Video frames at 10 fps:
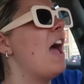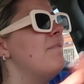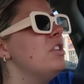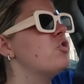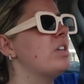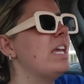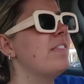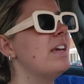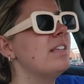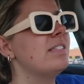I've been drinking
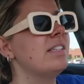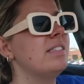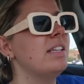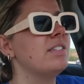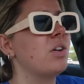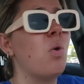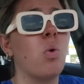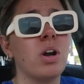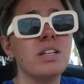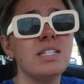this since
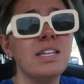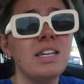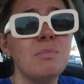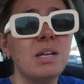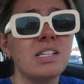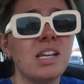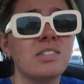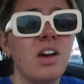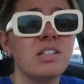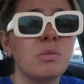quarantine because I
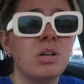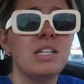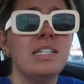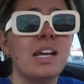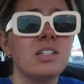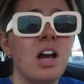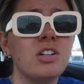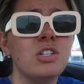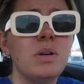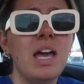saw someone on TikTok
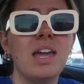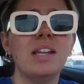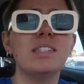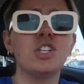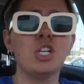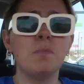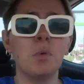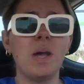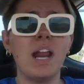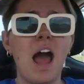do it, and it's a cheaper
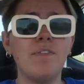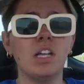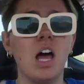way to have a